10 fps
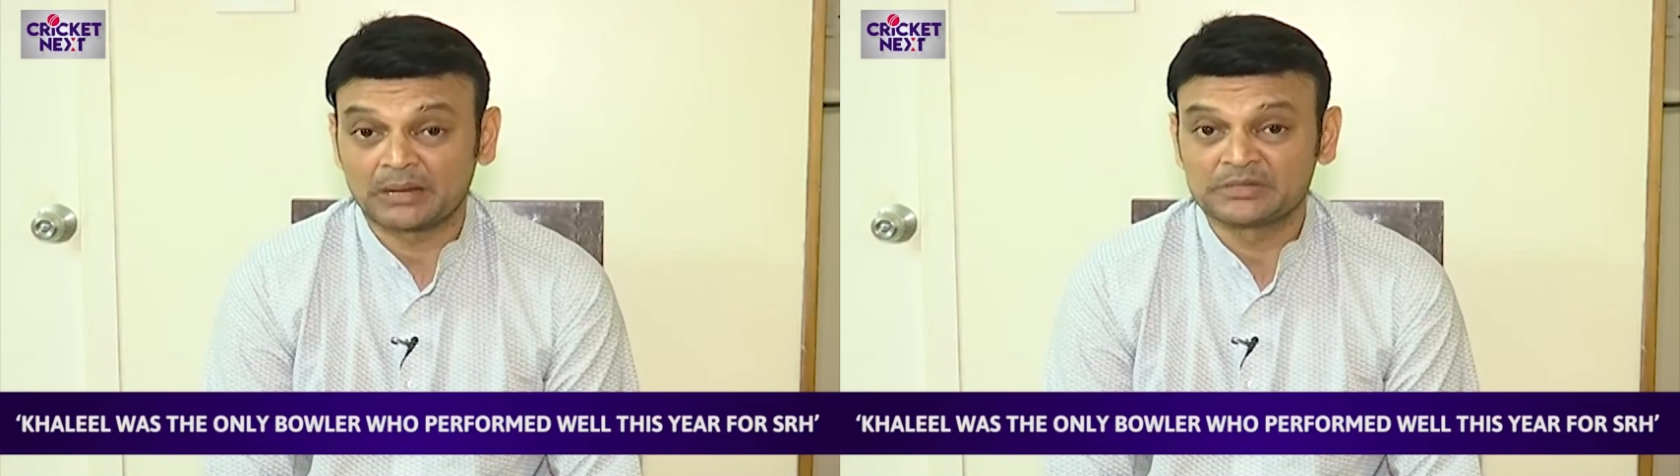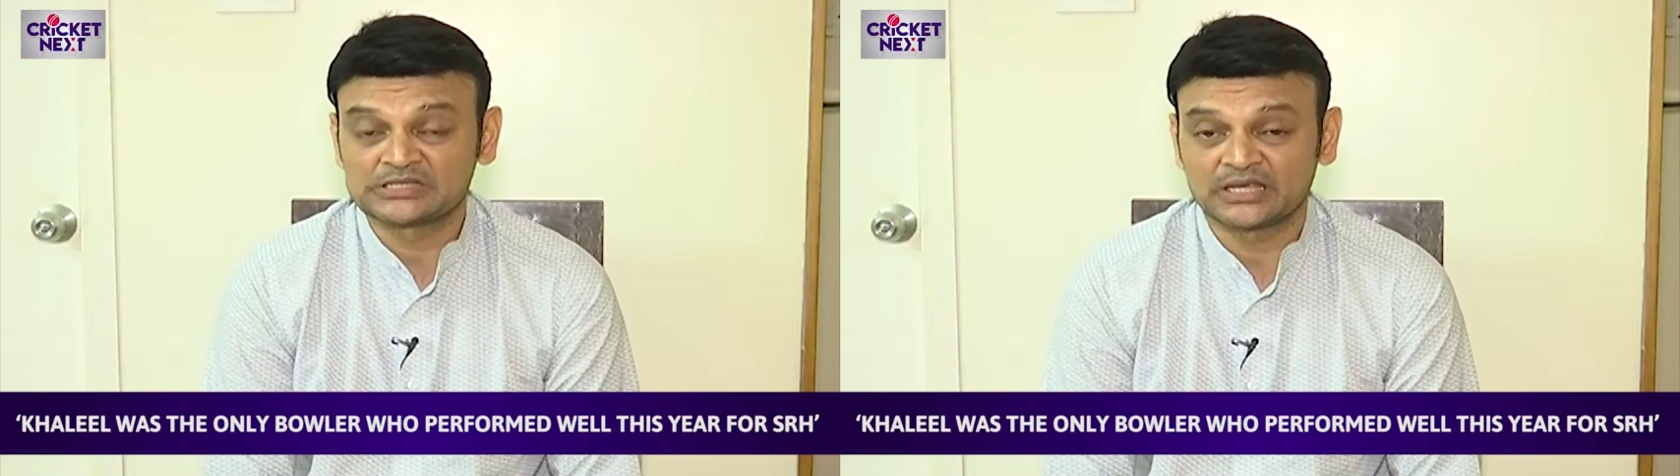
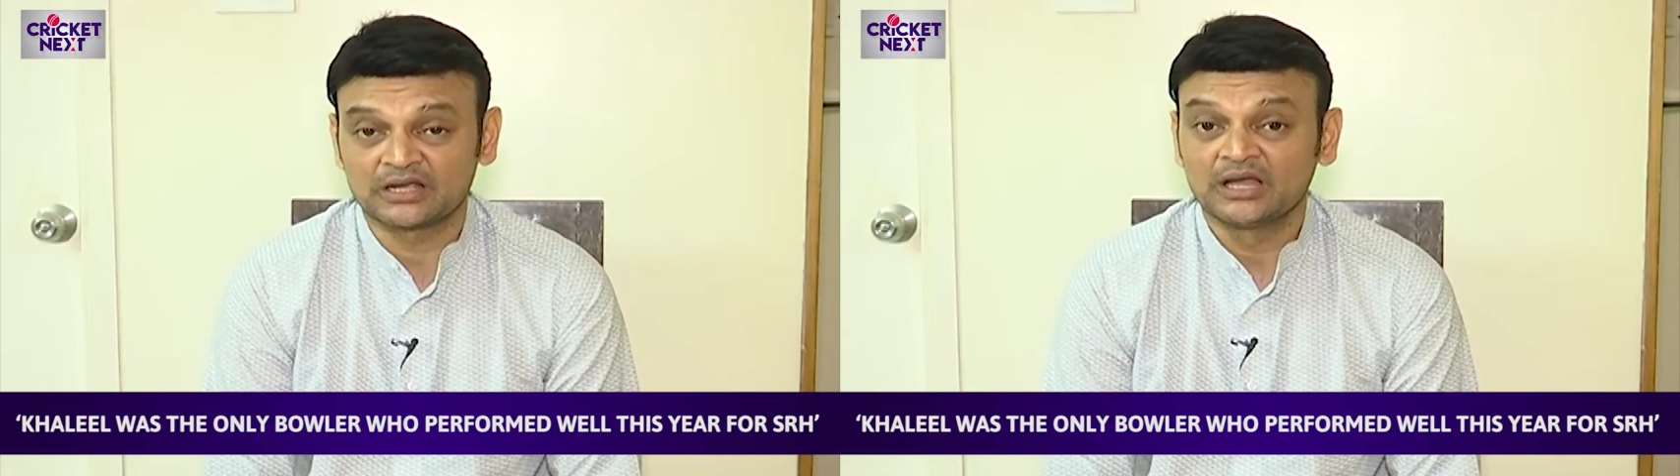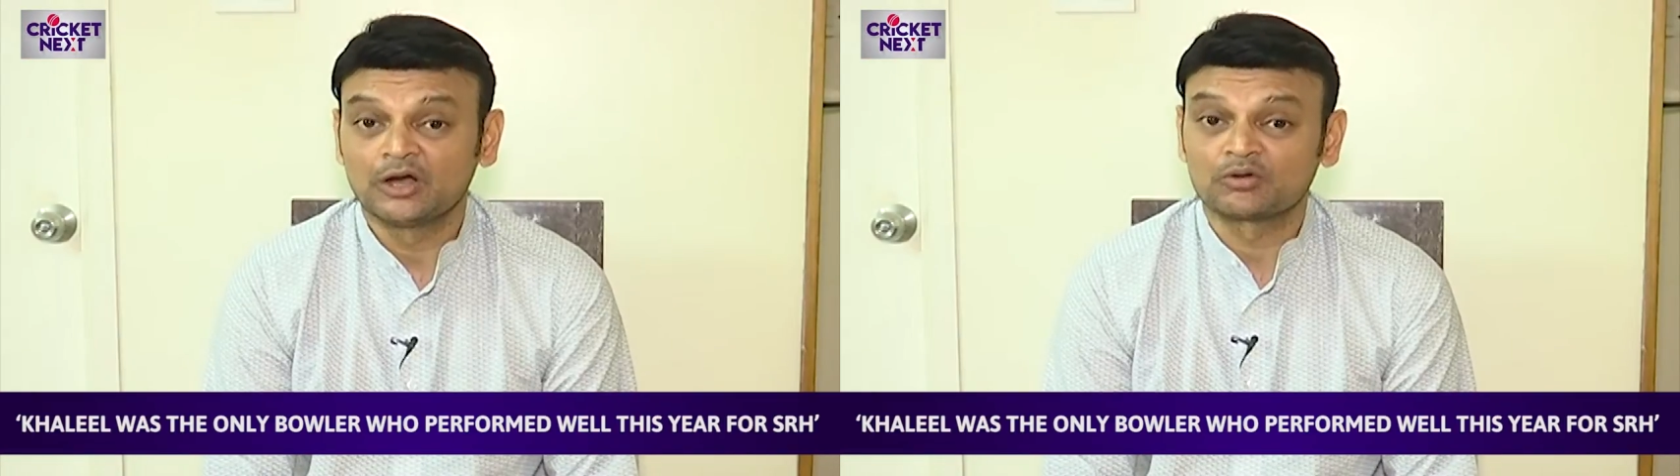are
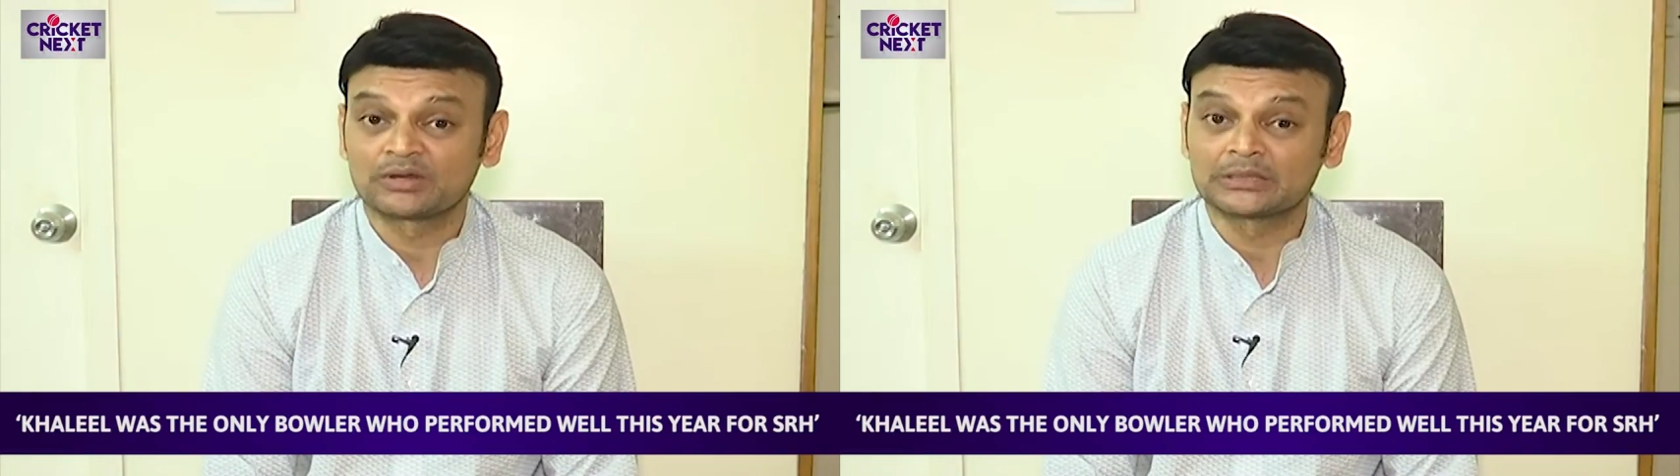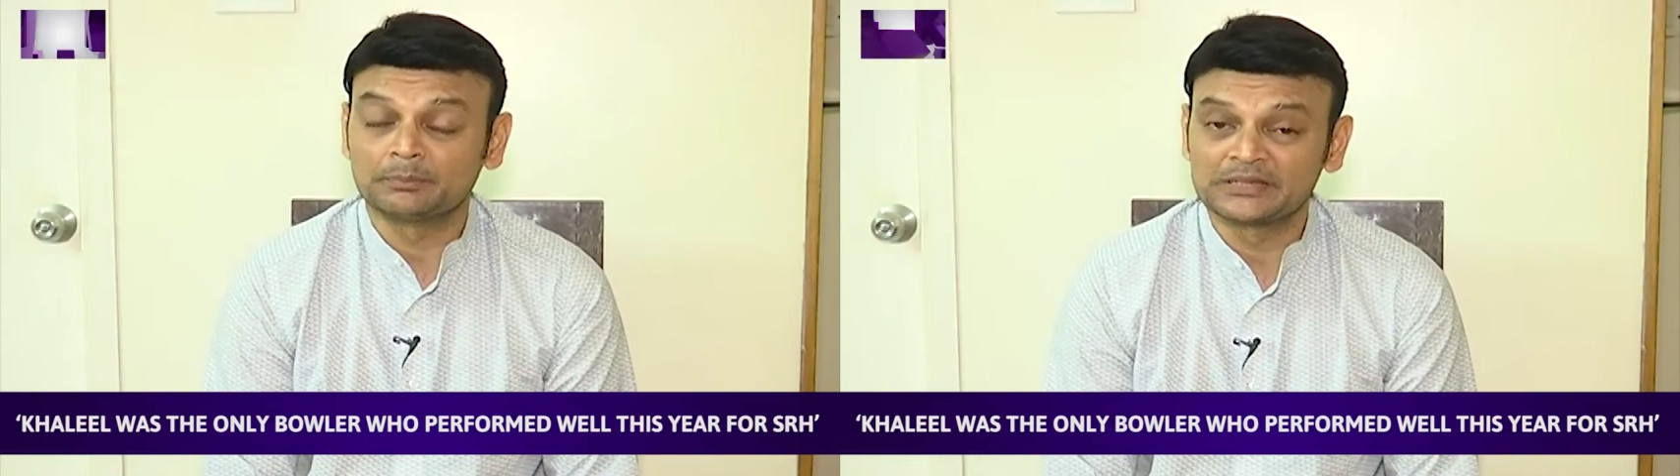missing, or
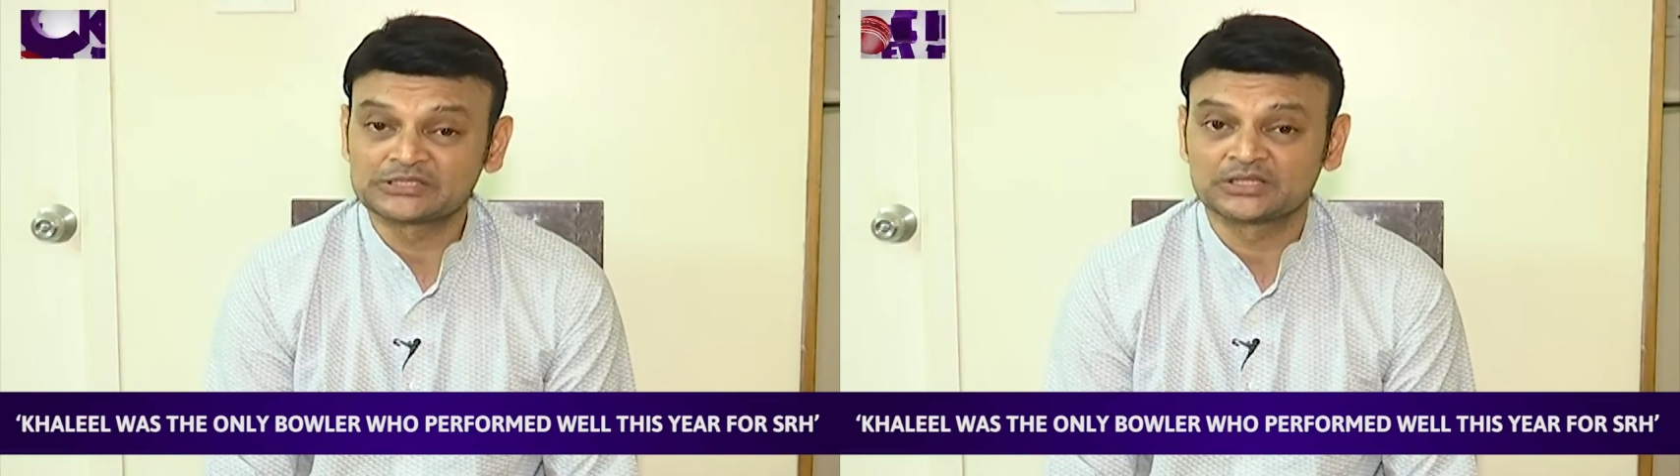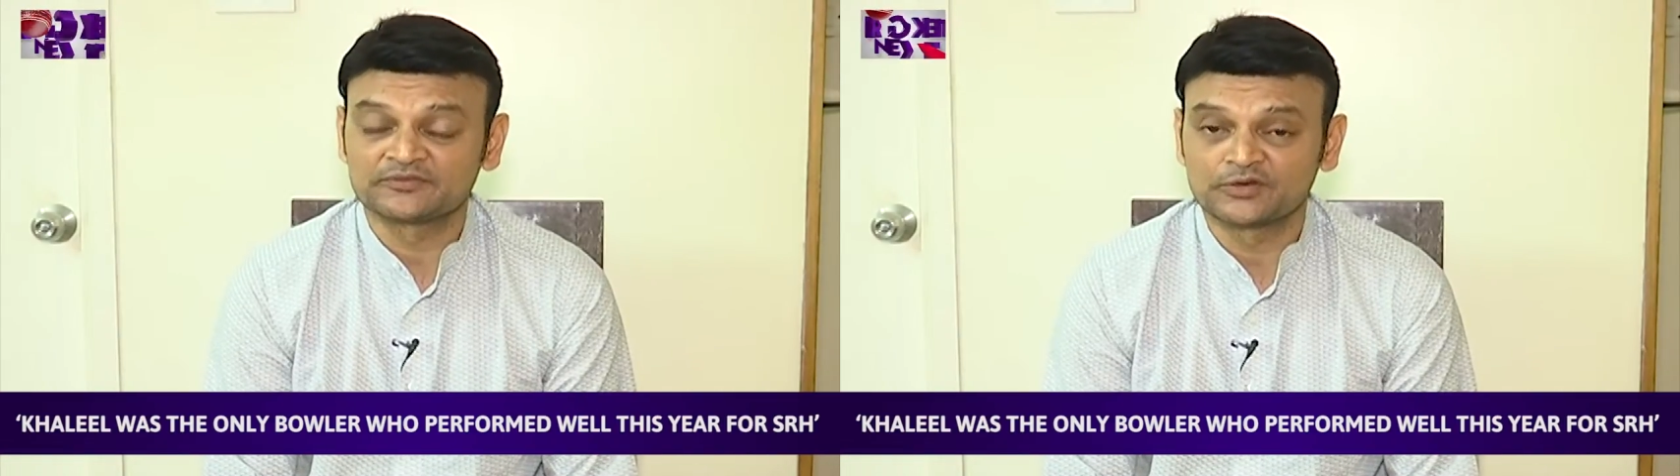rather
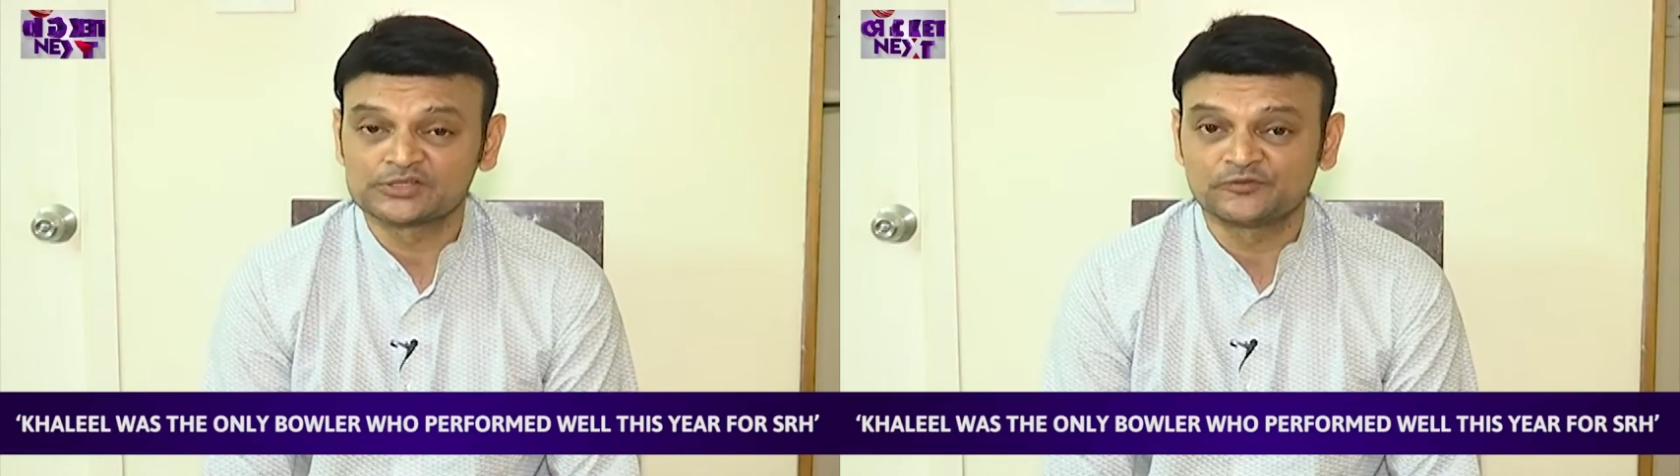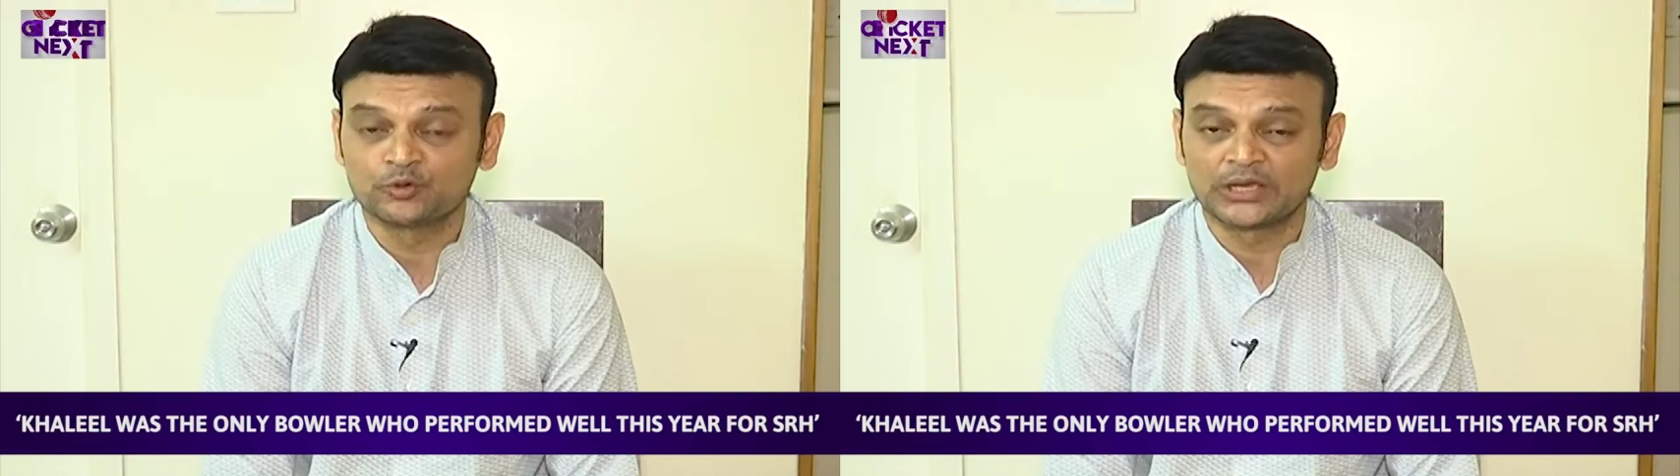missed in the
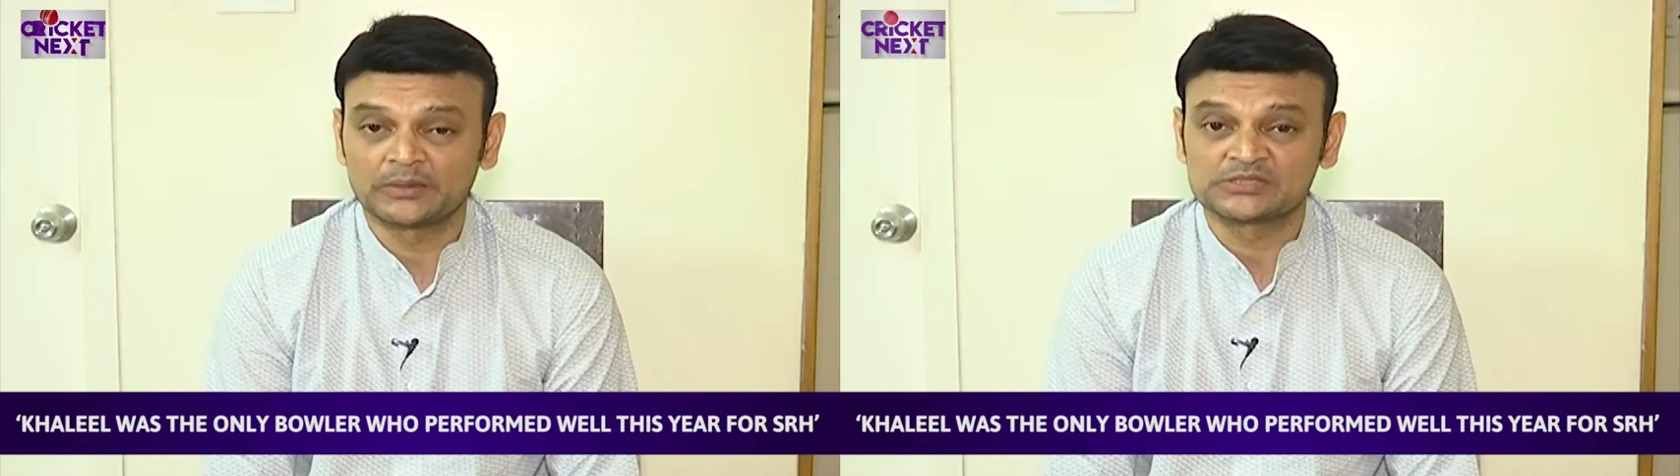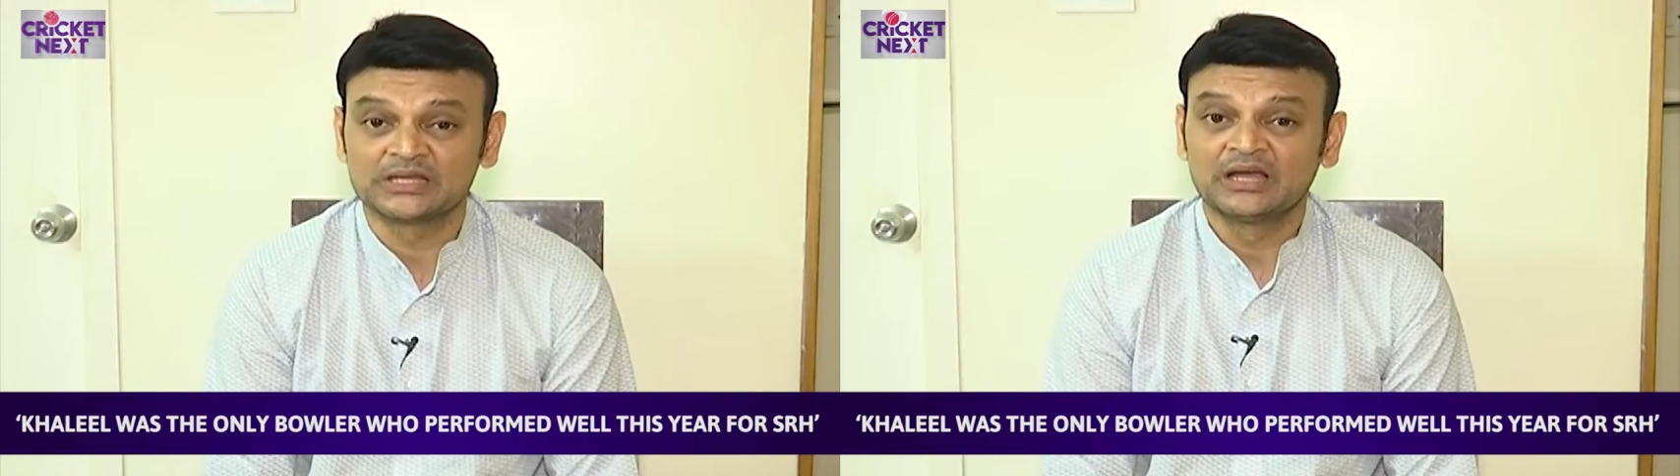first few
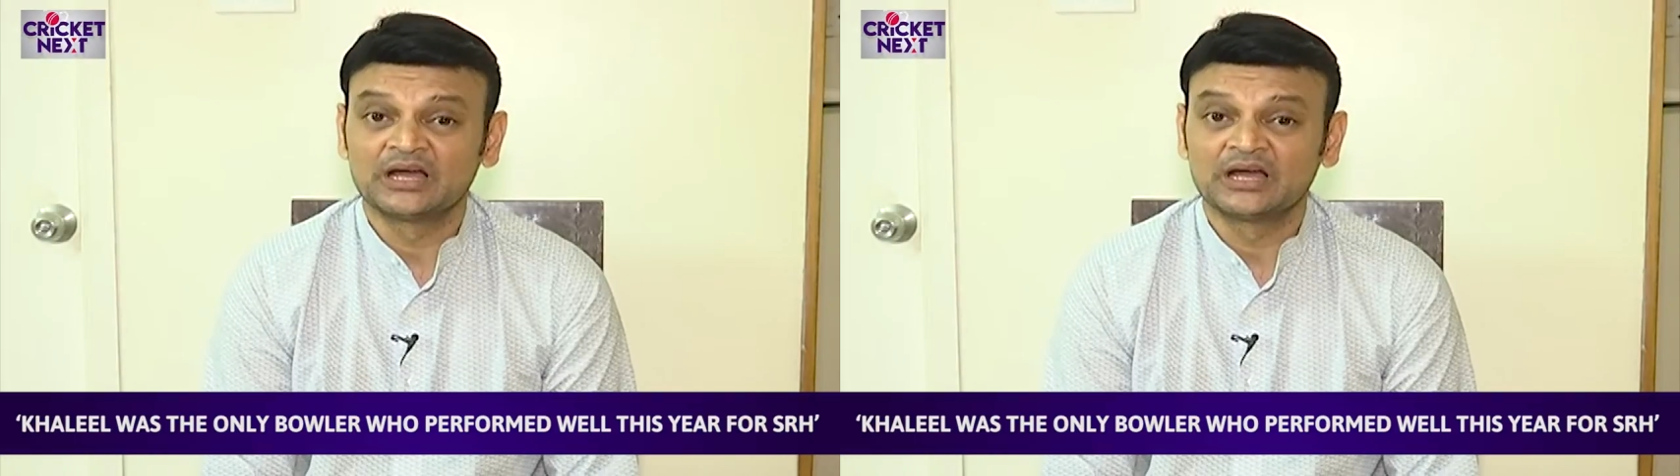games.